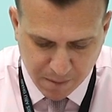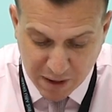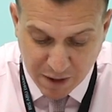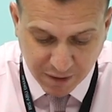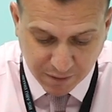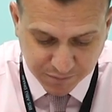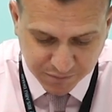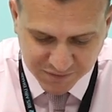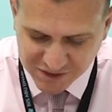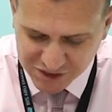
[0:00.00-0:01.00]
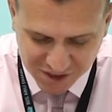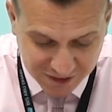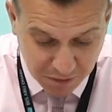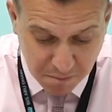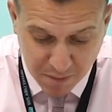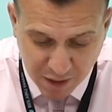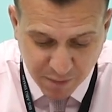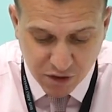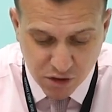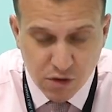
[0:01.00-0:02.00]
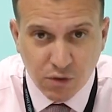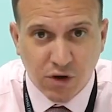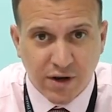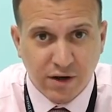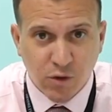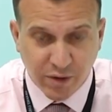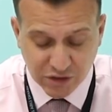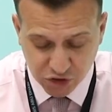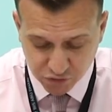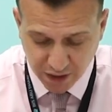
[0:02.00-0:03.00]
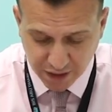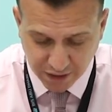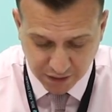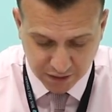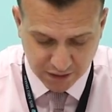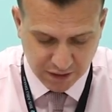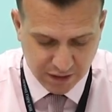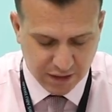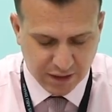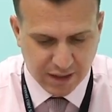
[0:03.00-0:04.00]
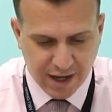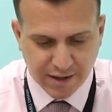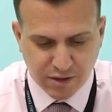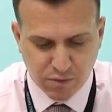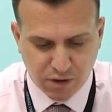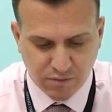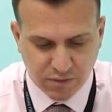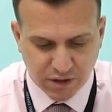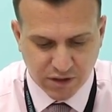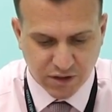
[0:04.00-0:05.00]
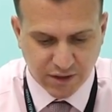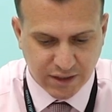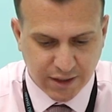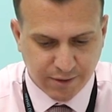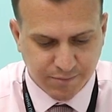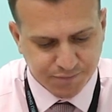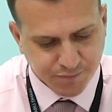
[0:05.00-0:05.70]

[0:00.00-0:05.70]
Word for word: Maybe, just maybe you could end up on Strictly, added Mum excitedly.